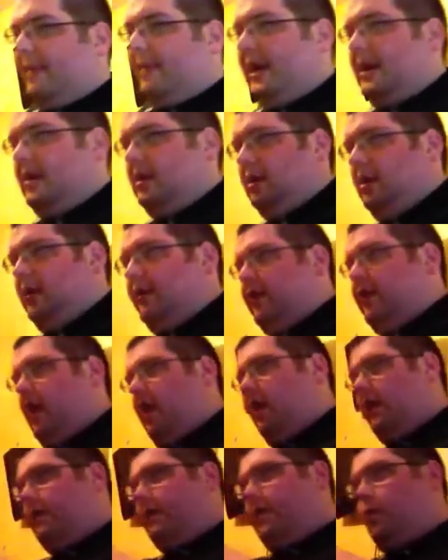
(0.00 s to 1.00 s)
my love
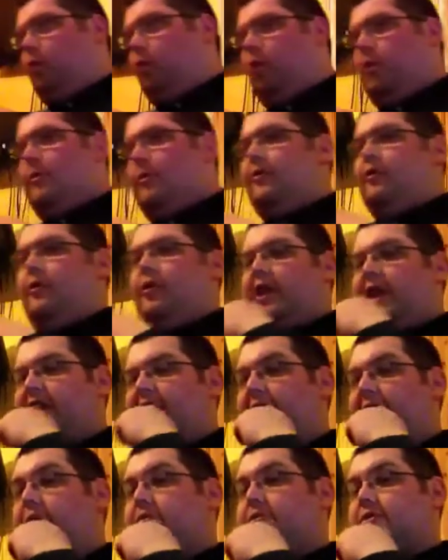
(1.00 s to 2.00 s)
of the Warhammer
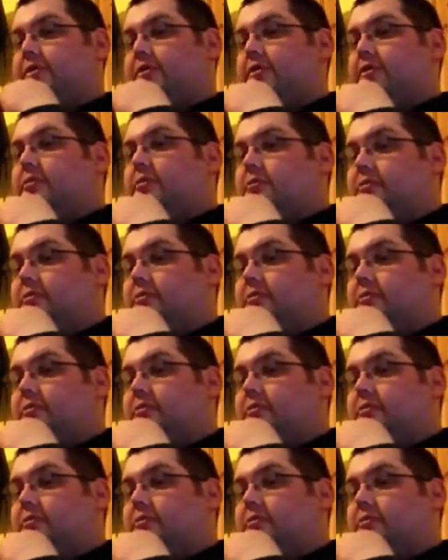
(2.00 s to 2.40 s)
40,000